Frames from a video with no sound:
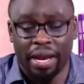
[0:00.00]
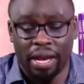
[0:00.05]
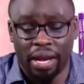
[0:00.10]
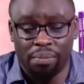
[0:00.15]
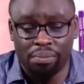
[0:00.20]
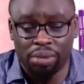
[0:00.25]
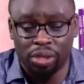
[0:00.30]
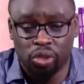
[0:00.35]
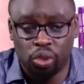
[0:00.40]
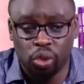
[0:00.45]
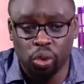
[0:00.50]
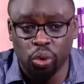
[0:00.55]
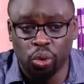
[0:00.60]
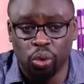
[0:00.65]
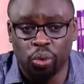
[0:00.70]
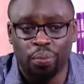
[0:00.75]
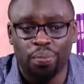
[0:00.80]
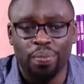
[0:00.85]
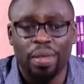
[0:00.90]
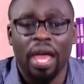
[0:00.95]
Number
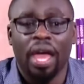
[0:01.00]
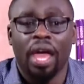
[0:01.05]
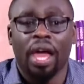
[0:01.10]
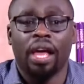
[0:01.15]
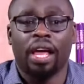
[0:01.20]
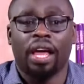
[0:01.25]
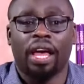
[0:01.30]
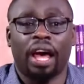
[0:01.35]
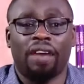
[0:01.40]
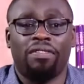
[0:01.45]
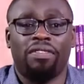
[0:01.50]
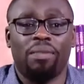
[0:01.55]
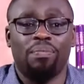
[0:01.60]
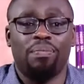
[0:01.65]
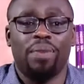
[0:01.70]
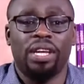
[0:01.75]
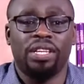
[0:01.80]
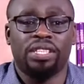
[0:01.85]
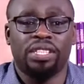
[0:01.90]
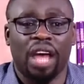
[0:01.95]
two,
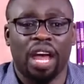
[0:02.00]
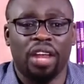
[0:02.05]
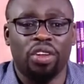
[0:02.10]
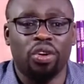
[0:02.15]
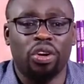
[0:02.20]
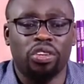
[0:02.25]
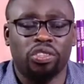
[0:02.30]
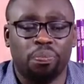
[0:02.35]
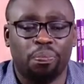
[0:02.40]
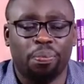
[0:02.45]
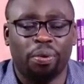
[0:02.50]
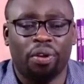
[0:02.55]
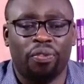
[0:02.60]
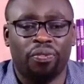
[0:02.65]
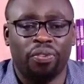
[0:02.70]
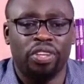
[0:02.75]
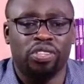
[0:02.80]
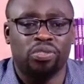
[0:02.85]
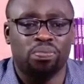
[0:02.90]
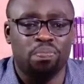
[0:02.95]
governments are not
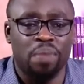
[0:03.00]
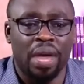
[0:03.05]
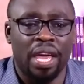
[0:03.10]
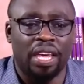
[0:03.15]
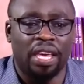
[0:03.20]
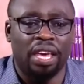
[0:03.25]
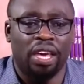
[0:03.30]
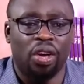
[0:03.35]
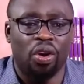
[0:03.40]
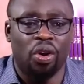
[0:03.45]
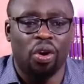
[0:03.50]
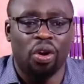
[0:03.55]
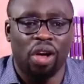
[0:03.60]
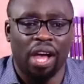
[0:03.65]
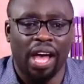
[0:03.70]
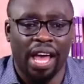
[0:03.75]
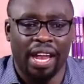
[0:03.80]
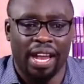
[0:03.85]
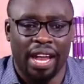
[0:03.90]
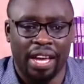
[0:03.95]
profit-making
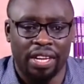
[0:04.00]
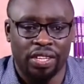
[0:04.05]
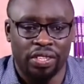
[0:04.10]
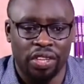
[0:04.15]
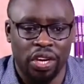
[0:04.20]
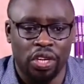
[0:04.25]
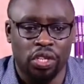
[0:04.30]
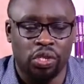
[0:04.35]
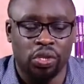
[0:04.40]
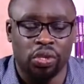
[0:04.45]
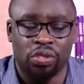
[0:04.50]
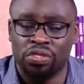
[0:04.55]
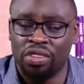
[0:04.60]
organizations.